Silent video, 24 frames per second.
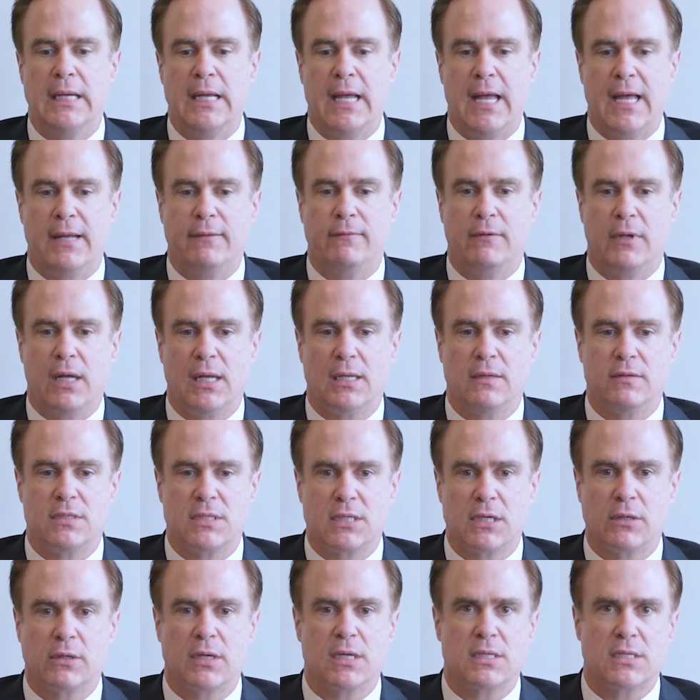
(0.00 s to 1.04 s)
and
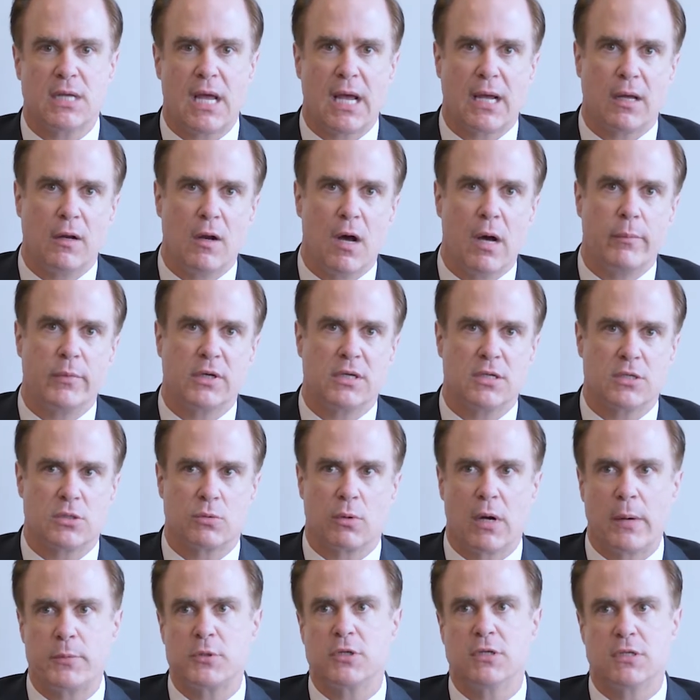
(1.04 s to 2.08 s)
serious economic
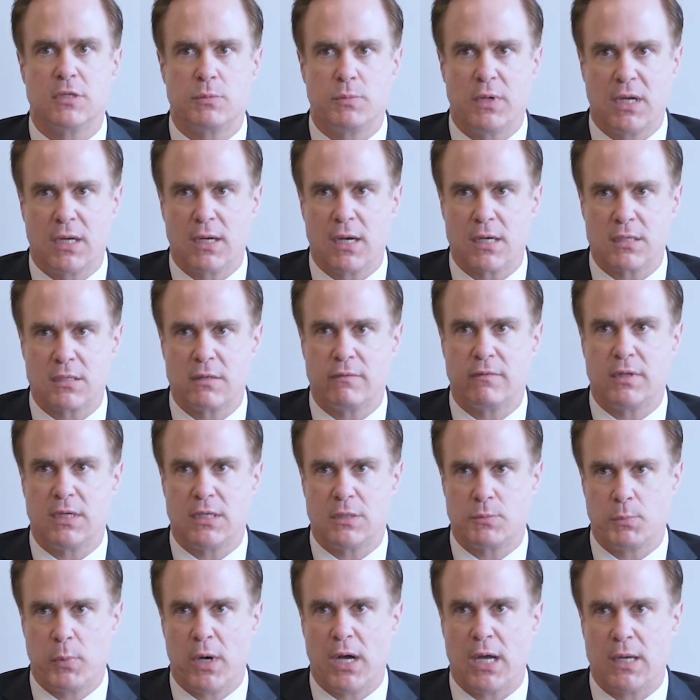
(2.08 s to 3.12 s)
disruptions because of
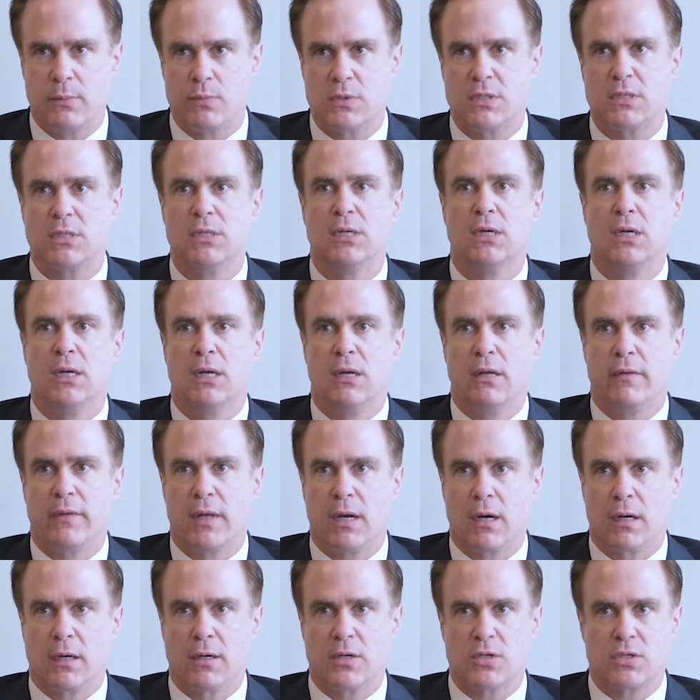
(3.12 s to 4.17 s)
these pipes
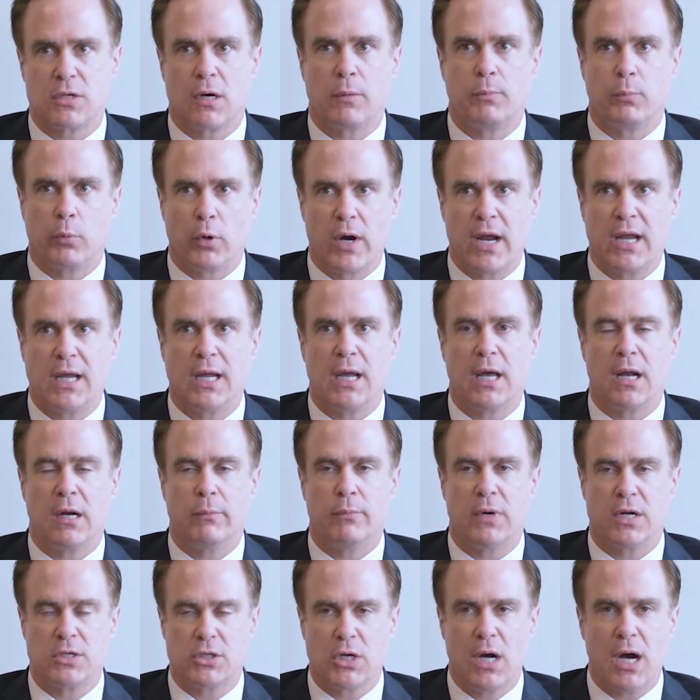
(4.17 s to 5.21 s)
that are going to start breaking at a
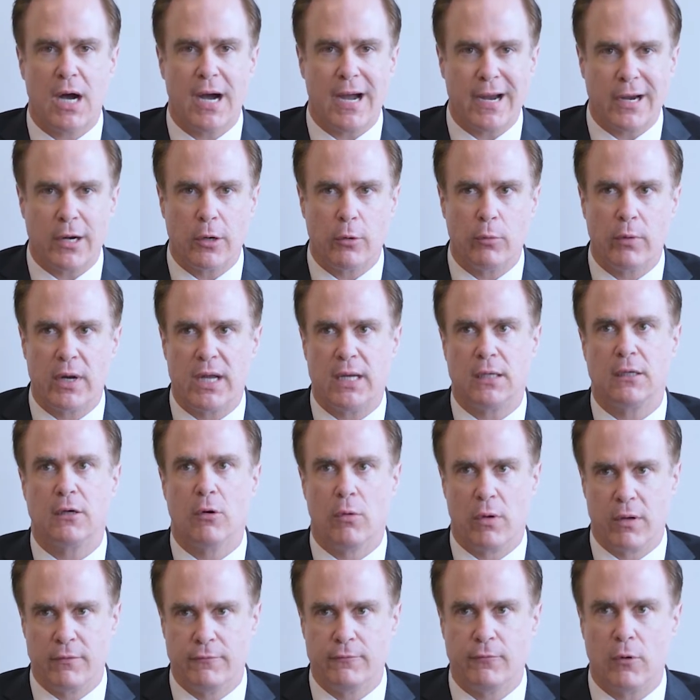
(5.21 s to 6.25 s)
much higher rate
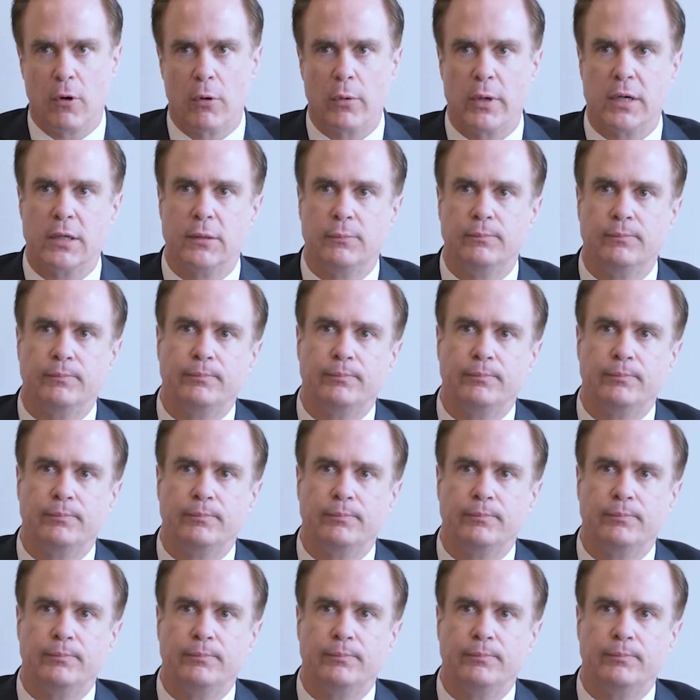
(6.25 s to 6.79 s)
going forward.